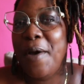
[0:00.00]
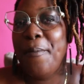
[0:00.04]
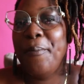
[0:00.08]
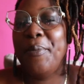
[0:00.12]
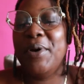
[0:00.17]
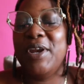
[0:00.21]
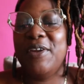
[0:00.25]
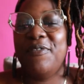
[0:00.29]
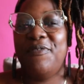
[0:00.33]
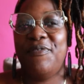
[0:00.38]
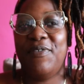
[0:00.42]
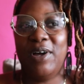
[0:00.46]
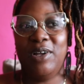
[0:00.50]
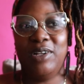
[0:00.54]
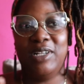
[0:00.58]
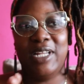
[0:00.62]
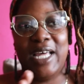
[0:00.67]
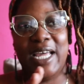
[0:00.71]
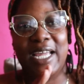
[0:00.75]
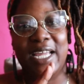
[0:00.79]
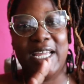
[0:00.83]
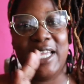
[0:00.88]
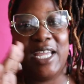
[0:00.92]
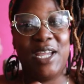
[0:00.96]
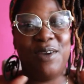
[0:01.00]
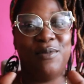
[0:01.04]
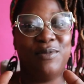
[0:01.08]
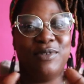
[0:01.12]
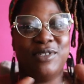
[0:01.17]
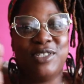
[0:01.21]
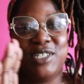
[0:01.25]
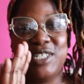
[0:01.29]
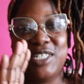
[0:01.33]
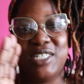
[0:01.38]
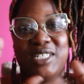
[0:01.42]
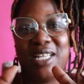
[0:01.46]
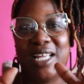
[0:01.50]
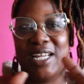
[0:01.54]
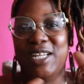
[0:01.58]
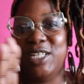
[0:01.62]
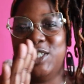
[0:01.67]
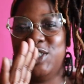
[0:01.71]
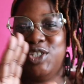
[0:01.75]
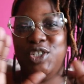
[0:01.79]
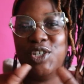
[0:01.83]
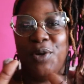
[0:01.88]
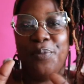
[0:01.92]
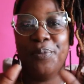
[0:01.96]
but it felt like it was just
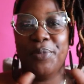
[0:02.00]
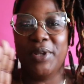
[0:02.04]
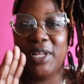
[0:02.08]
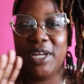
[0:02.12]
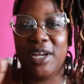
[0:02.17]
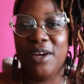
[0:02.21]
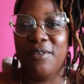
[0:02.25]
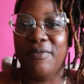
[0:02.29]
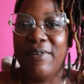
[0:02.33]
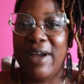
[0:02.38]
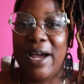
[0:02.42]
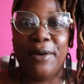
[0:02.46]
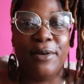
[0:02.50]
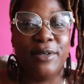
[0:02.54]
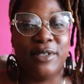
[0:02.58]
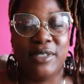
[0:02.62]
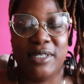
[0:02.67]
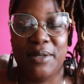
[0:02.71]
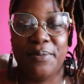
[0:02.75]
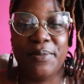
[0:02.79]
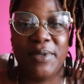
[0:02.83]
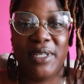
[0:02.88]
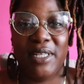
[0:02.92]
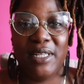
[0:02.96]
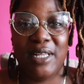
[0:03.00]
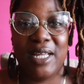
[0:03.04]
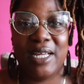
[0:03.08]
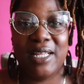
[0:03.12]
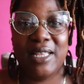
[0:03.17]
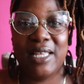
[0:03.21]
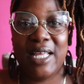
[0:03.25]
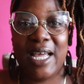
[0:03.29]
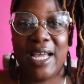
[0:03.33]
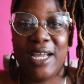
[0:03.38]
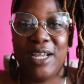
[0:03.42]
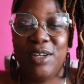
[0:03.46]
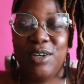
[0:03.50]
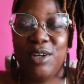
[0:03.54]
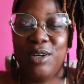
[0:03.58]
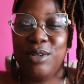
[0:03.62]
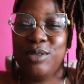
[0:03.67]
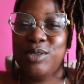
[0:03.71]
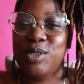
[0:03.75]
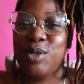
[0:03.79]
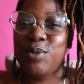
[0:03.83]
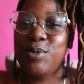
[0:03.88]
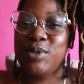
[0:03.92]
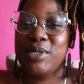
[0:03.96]
like jumbling around or something like that, you
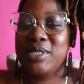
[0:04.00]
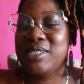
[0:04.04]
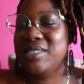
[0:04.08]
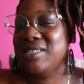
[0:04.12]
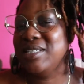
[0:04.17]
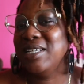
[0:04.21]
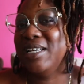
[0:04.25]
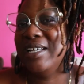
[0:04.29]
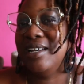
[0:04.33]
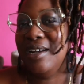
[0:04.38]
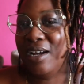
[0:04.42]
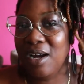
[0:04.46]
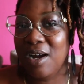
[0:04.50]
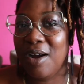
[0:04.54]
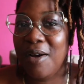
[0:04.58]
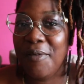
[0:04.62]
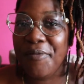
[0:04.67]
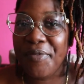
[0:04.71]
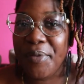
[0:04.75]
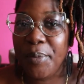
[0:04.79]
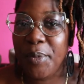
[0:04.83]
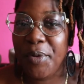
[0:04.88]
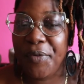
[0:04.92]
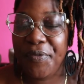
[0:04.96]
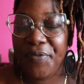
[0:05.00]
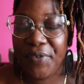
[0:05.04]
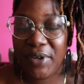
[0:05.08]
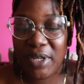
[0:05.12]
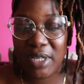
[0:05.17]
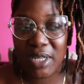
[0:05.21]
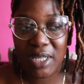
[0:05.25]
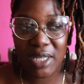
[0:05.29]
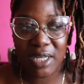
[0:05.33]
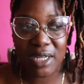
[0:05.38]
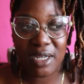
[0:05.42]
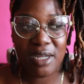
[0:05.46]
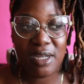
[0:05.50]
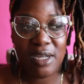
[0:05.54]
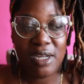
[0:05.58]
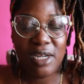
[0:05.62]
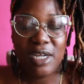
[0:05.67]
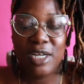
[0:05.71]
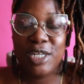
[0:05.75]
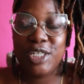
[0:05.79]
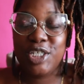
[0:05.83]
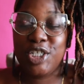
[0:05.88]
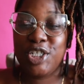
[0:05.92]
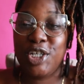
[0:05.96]
know? So it was an uncomfortable feeling.
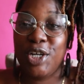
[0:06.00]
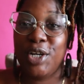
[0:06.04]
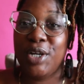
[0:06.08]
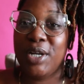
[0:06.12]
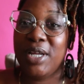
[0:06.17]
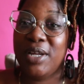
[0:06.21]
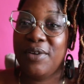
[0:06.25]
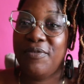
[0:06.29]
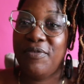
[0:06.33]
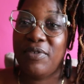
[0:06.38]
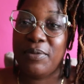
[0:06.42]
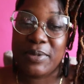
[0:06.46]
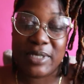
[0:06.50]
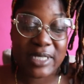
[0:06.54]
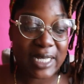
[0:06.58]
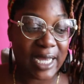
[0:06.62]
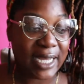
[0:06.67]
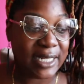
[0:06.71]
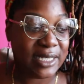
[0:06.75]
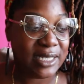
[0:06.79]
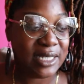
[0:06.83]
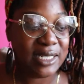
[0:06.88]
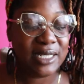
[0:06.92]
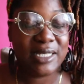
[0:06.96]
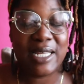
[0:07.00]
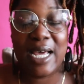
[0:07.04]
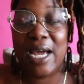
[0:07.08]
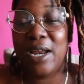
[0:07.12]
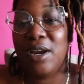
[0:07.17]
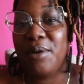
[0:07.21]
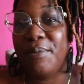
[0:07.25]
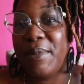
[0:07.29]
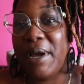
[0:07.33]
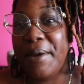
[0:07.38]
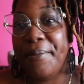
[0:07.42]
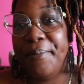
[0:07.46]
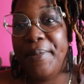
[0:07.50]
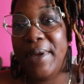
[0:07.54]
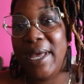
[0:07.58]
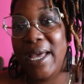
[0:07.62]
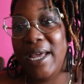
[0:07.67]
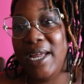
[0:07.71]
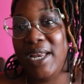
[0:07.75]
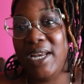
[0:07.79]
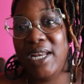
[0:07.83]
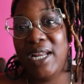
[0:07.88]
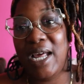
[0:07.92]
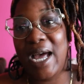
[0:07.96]
Turning from side to side on my
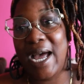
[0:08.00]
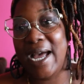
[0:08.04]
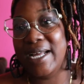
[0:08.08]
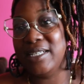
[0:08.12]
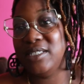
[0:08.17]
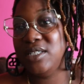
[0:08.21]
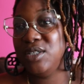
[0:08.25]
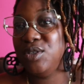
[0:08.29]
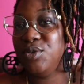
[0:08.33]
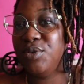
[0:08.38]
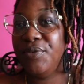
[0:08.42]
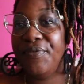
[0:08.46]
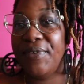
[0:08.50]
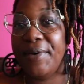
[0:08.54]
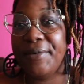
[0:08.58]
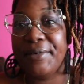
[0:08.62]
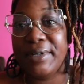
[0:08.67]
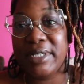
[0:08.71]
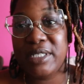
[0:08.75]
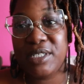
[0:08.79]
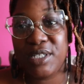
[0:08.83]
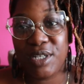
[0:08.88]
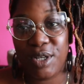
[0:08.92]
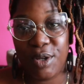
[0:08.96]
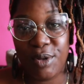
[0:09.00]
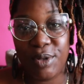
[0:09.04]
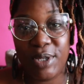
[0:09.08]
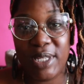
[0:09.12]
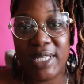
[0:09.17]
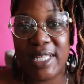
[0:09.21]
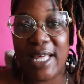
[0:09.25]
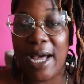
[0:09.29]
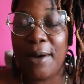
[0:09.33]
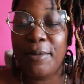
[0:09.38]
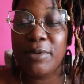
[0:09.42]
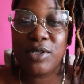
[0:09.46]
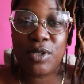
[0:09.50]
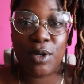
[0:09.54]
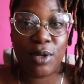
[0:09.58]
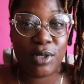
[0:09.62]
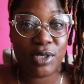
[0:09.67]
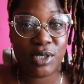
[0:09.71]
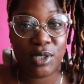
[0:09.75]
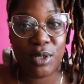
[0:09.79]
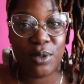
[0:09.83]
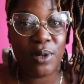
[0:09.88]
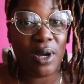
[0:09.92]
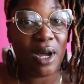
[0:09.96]
bed, I had to do it very slowly. That was
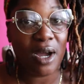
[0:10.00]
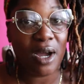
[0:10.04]
also